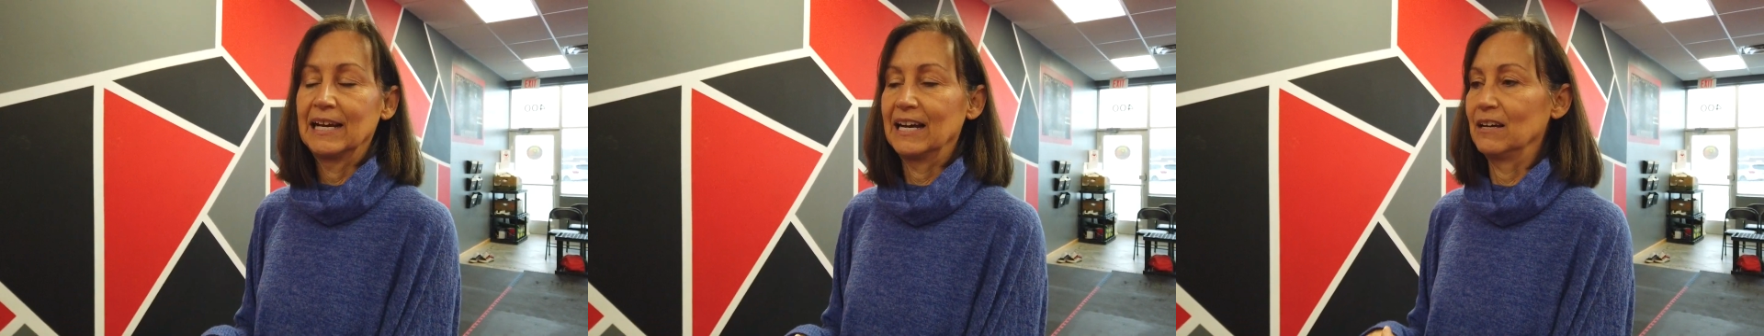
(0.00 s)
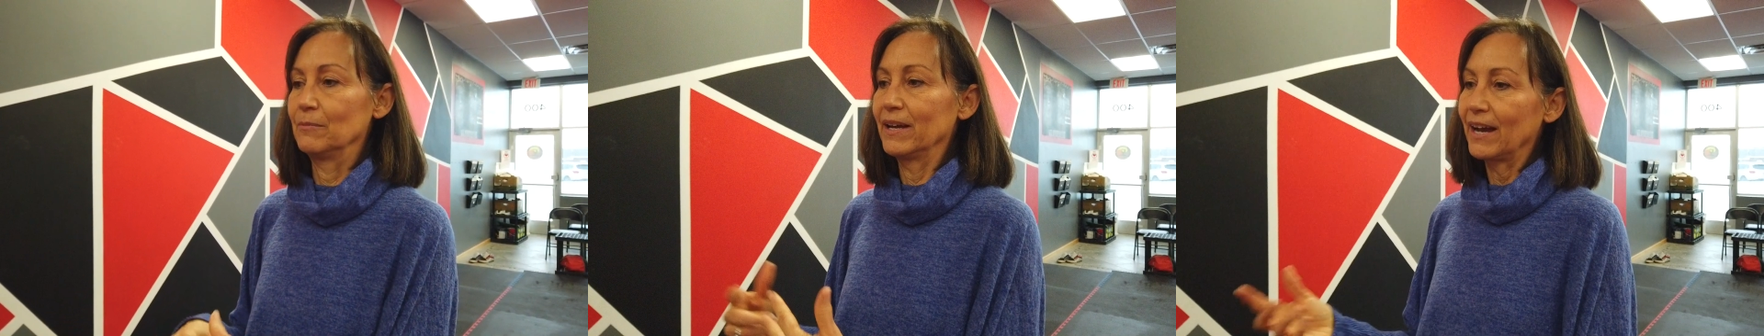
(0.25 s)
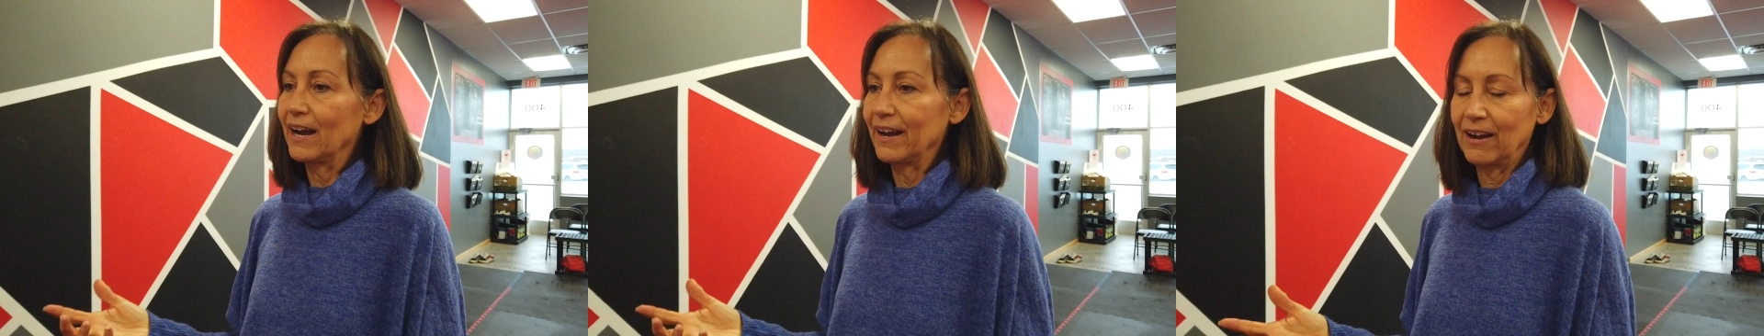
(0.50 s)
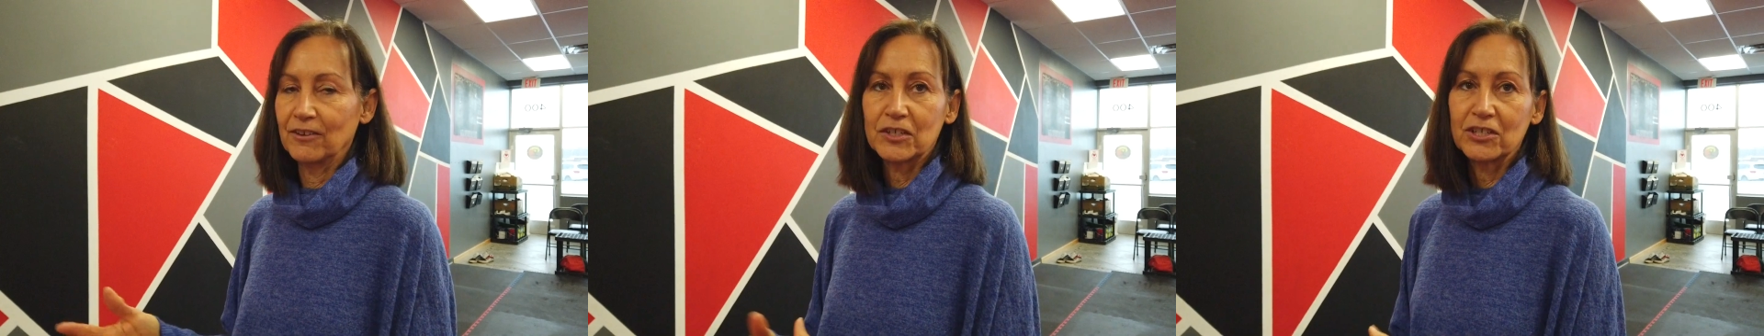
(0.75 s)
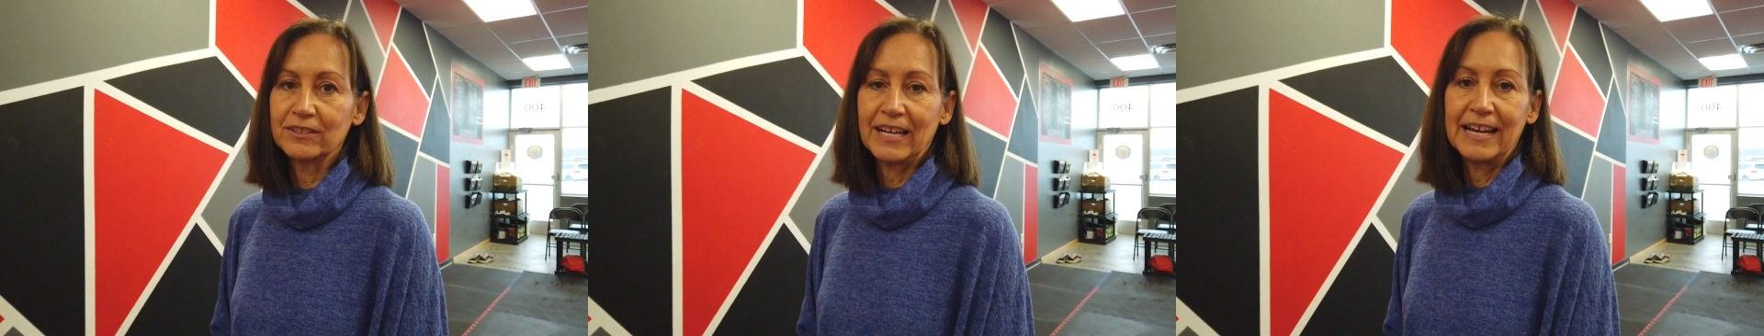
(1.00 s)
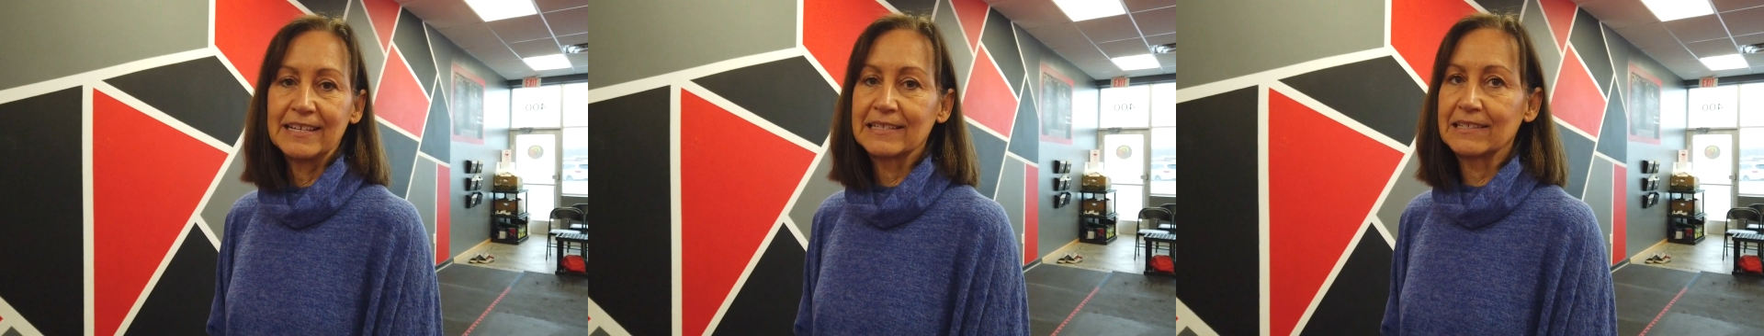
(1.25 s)
um, artificial
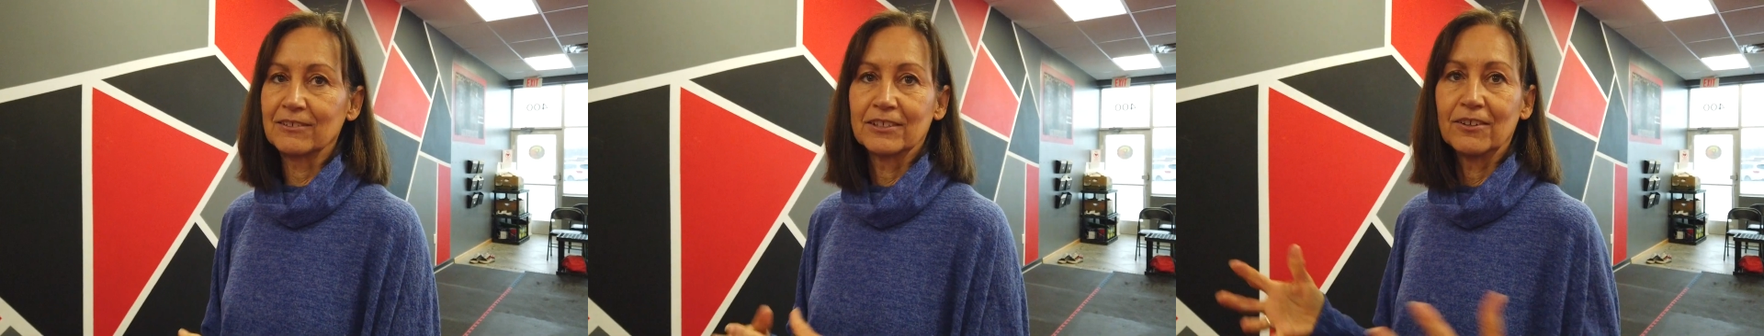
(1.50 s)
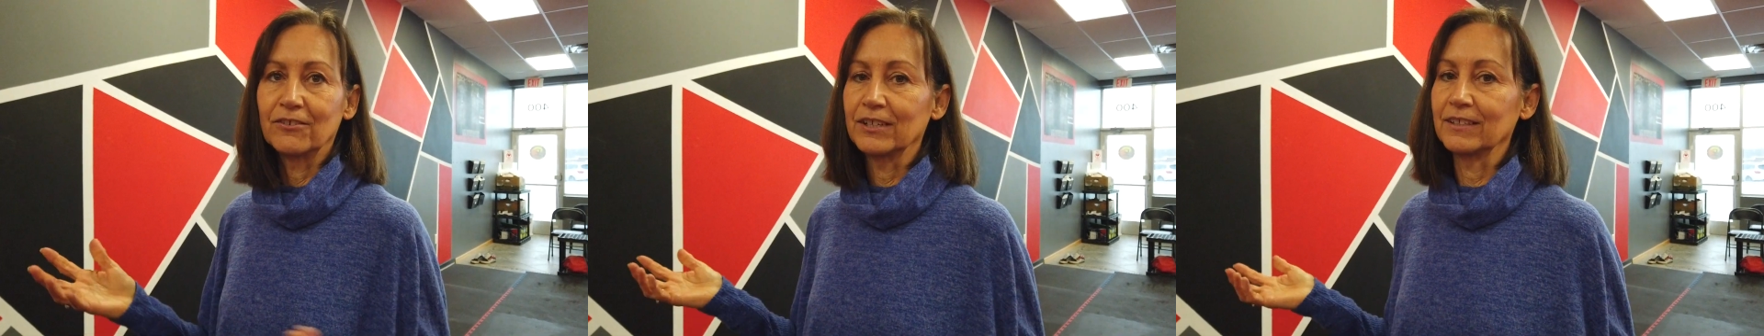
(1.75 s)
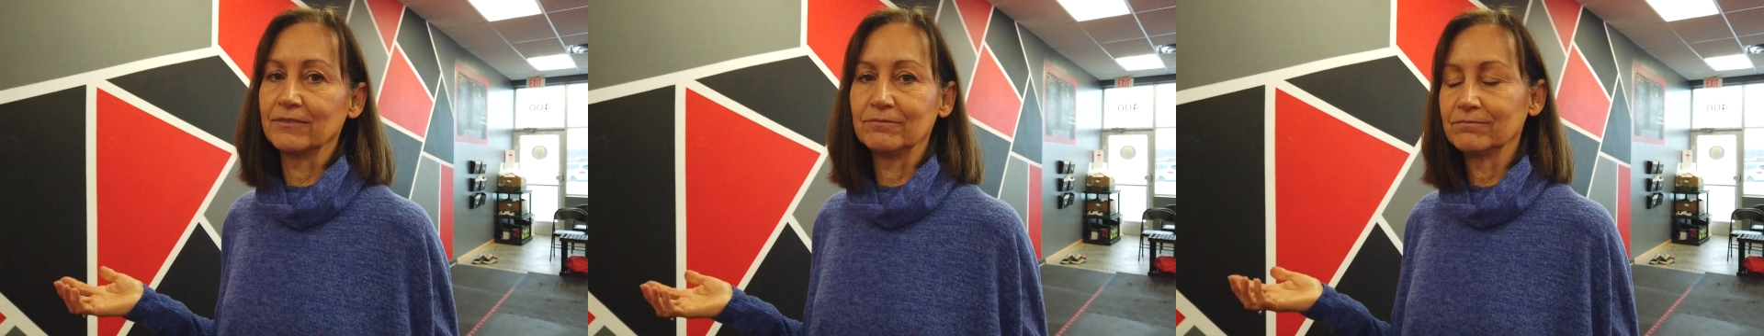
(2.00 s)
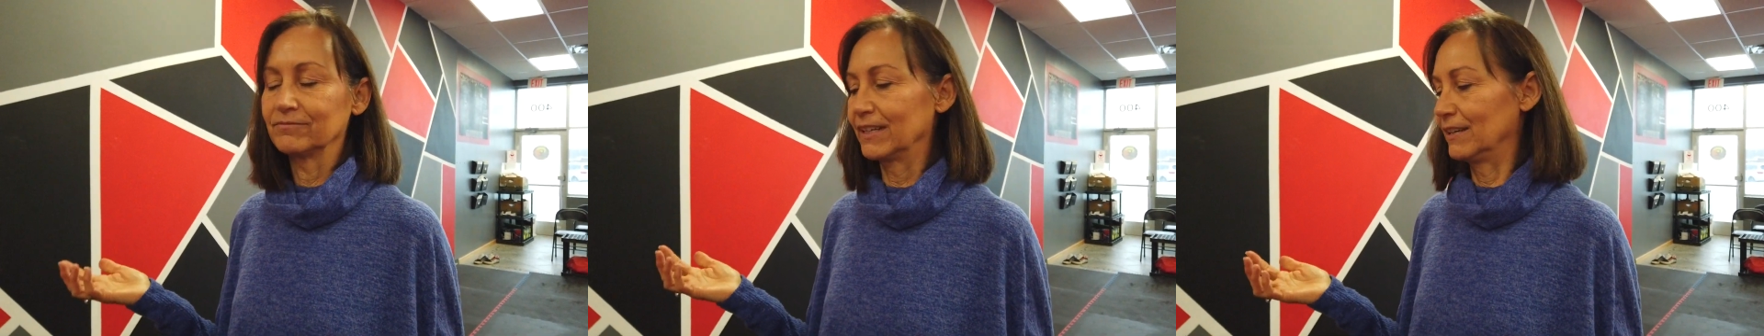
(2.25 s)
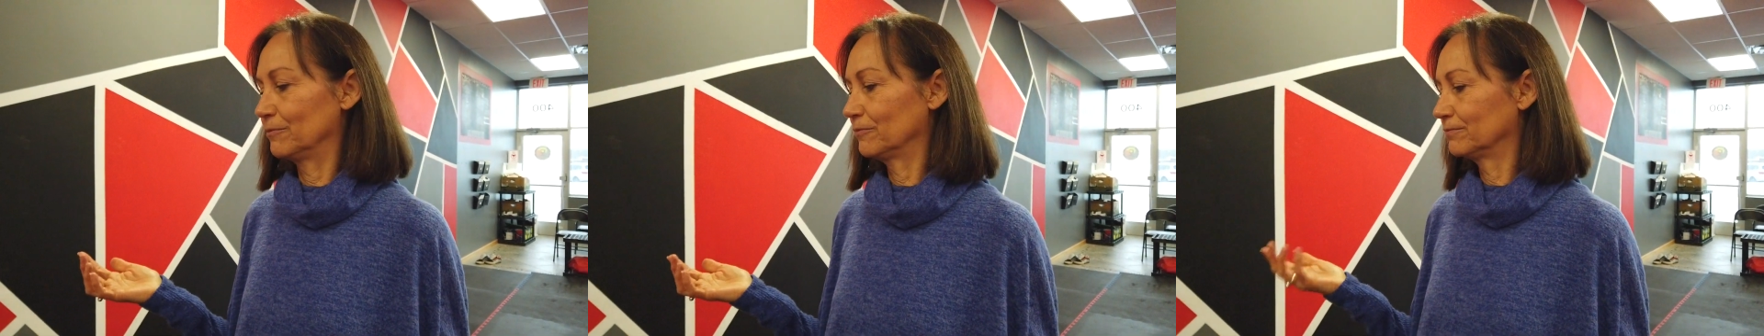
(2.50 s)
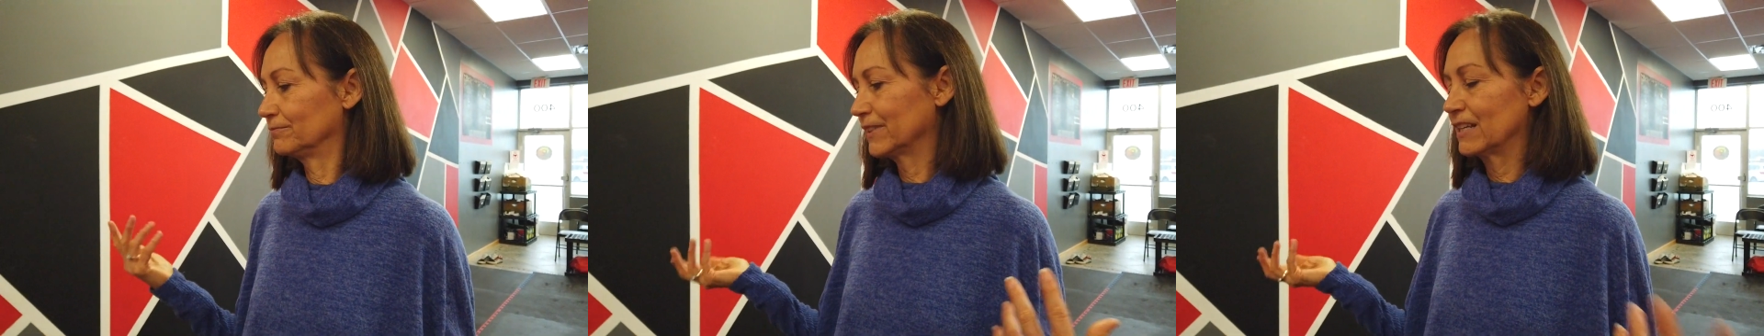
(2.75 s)
dyes or, or um,
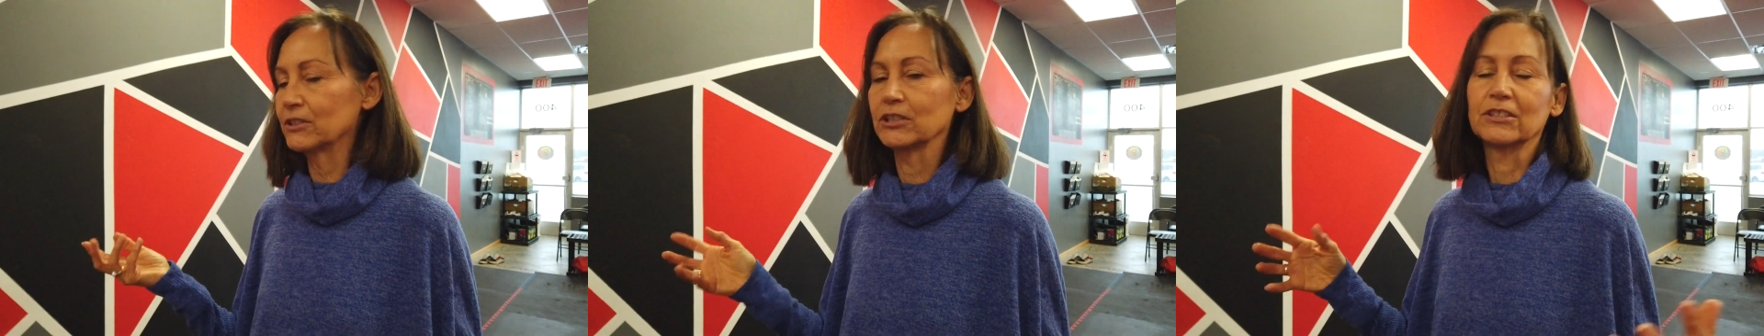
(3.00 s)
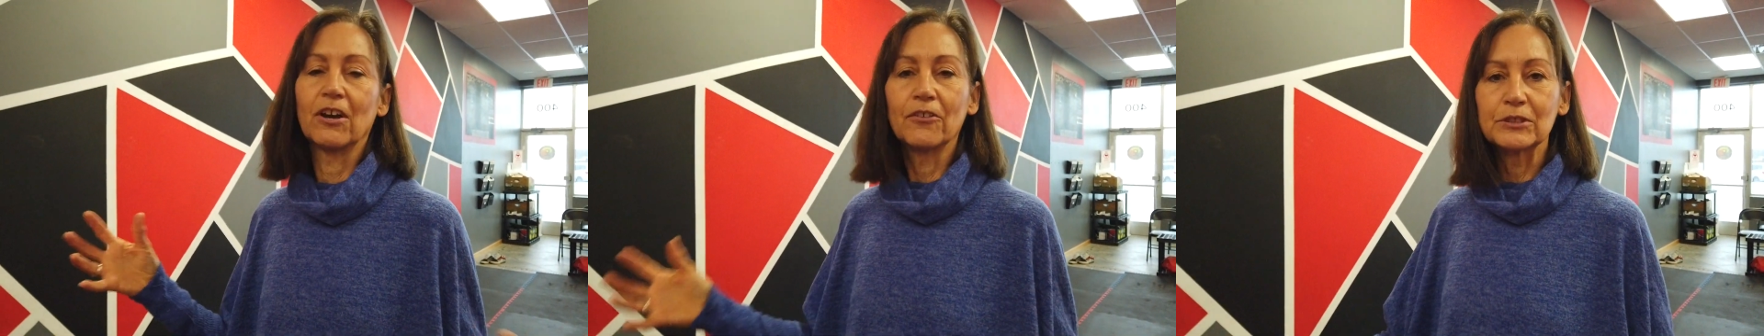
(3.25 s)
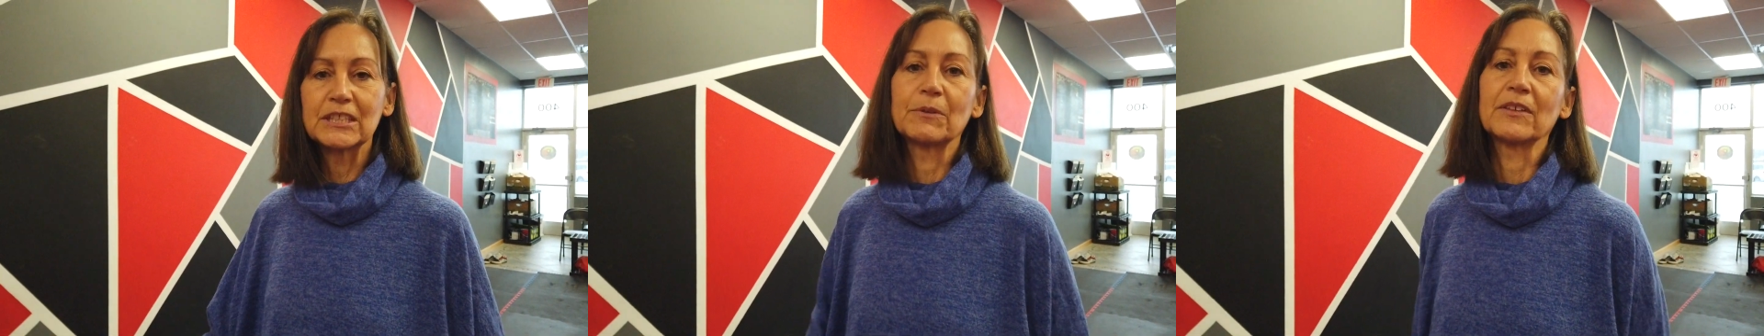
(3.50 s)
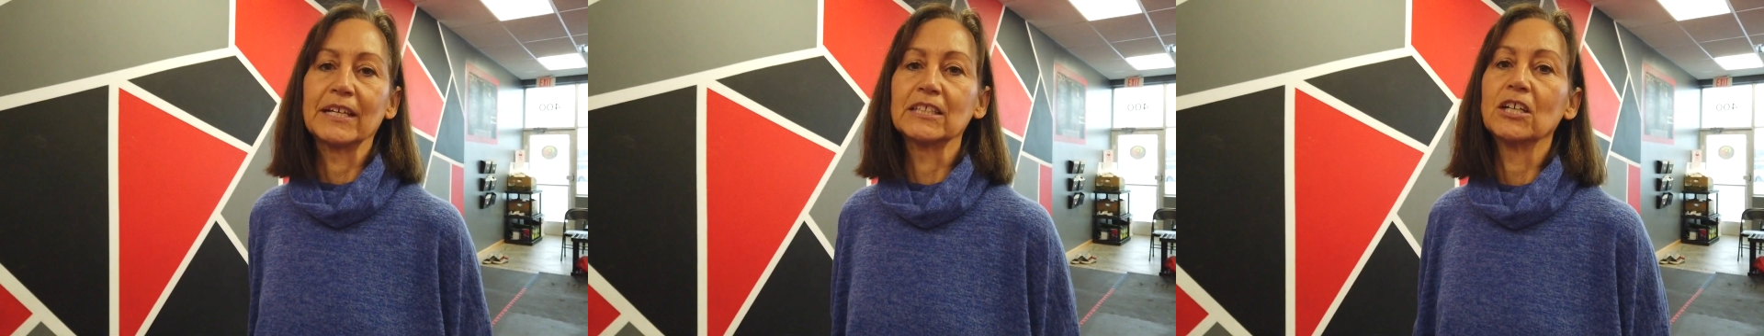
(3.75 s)
flavors, all those types of things.